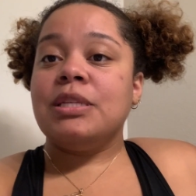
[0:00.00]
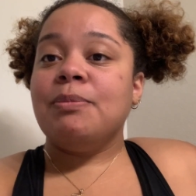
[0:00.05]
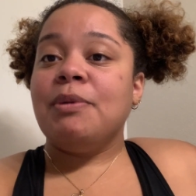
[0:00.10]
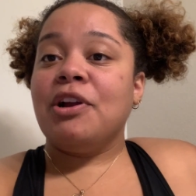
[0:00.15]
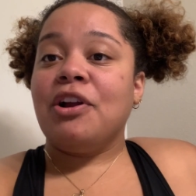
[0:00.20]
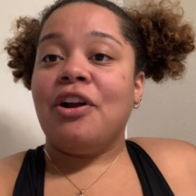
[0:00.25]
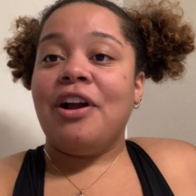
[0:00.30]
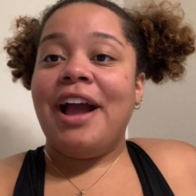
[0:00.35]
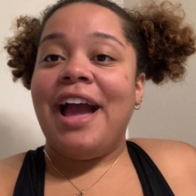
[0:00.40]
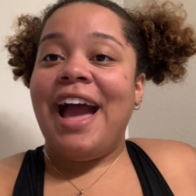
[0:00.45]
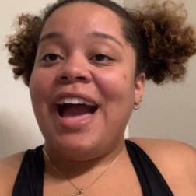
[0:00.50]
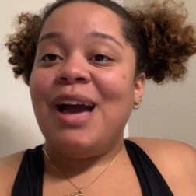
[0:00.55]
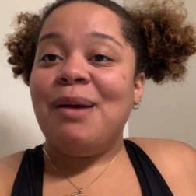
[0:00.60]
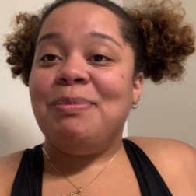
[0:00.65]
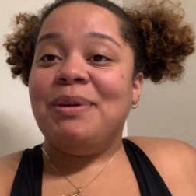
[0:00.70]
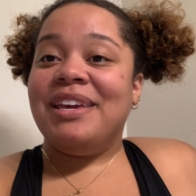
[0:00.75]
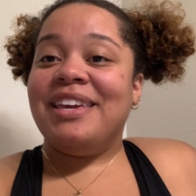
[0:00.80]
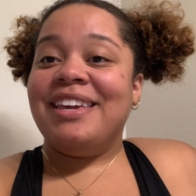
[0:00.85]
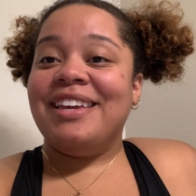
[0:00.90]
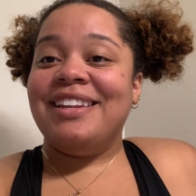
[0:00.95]
my girl
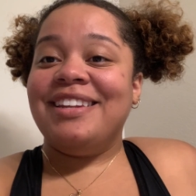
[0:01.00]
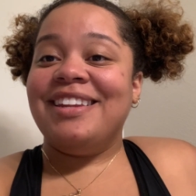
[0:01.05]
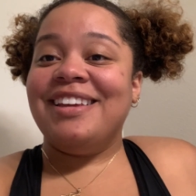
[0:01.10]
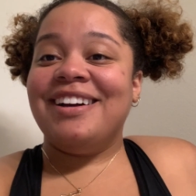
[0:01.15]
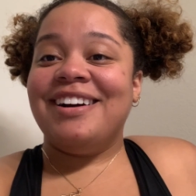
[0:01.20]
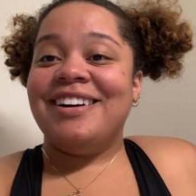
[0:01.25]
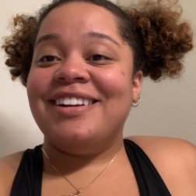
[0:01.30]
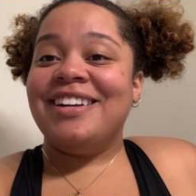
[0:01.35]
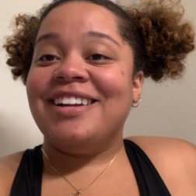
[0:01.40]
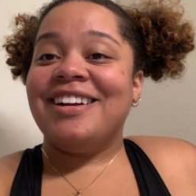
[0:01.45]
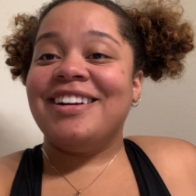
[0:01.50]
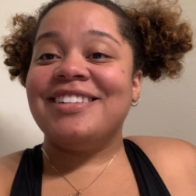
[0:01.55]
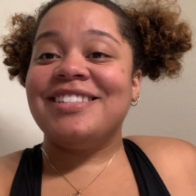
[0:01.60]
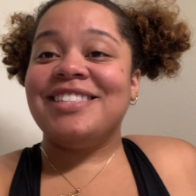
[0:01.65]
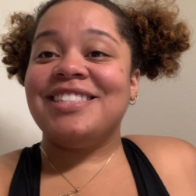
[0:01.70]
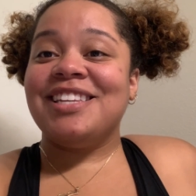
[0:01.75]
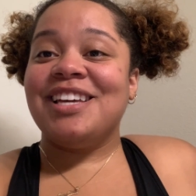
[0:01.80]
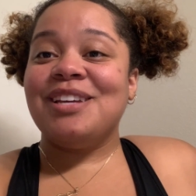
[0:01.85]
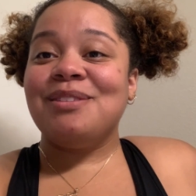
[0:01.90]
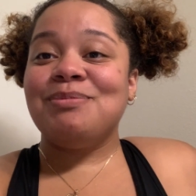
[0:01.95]
Abby getting it on her
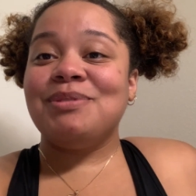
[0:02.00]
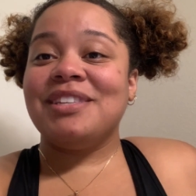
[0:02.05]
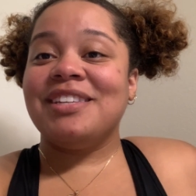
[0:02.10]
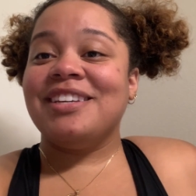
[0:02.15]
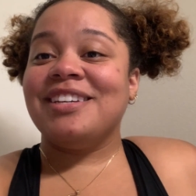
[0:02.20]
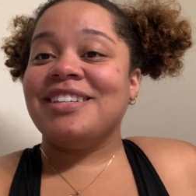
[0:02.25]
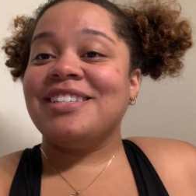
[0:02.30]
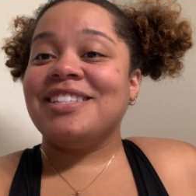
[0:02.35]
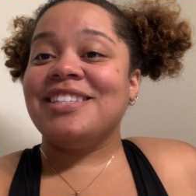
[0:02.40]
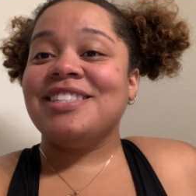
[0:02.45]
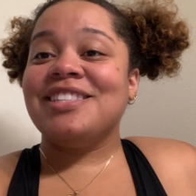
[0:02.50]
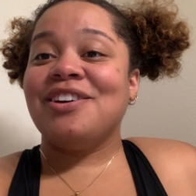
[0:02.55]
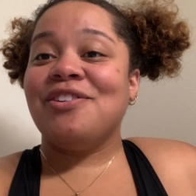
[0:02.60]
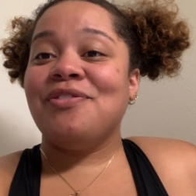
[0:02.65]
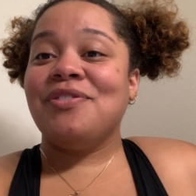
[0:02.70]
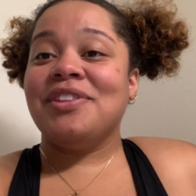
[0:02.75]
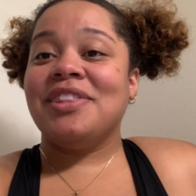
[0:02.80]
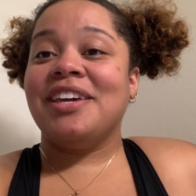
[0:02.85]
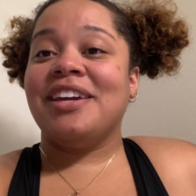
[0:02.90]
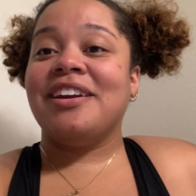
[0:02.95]
steps. She's
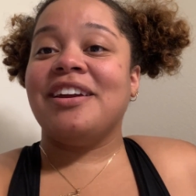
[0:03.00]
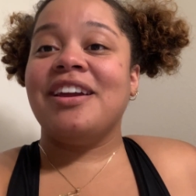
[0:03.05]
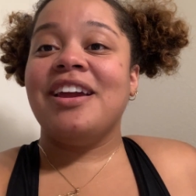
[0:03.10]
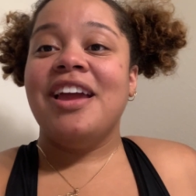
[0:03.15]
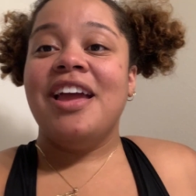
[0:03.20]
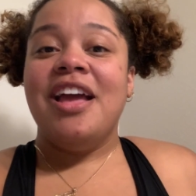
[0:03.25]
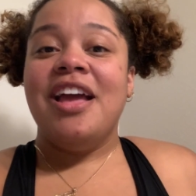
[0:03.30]
over there